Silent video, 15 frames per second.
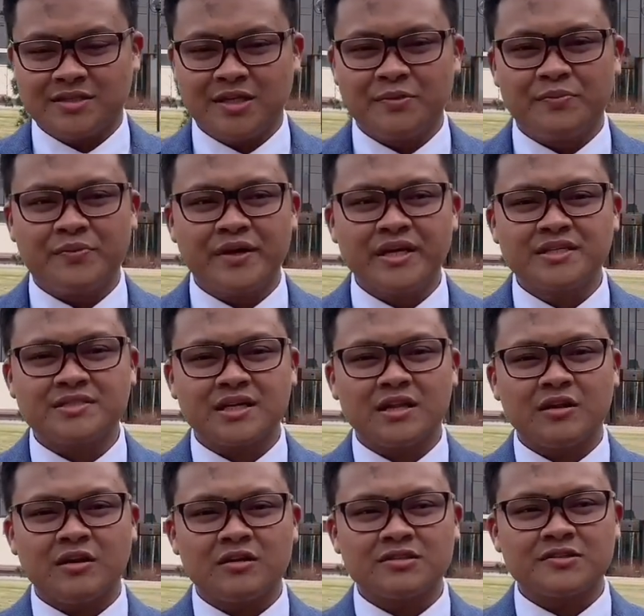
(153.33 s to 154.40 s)
It brings a
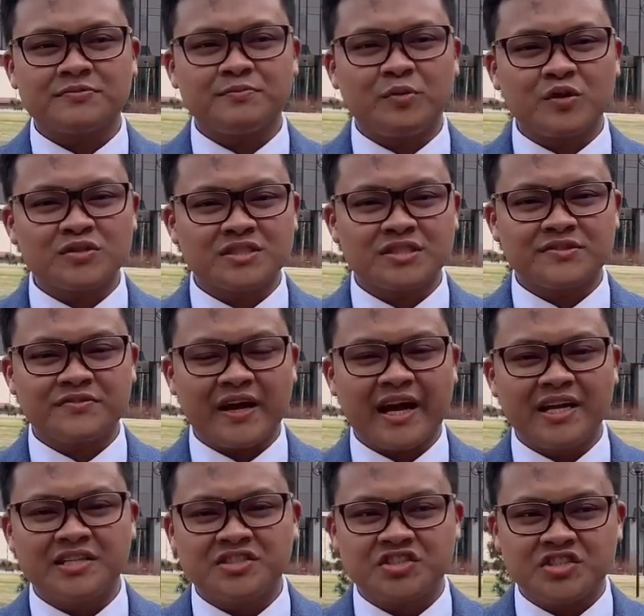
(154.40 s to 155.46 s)
lot of positive
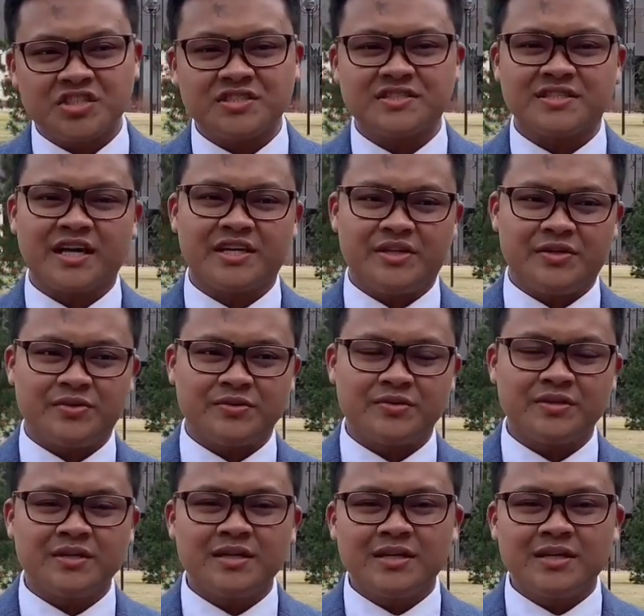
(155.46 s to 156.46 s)
energy inside you.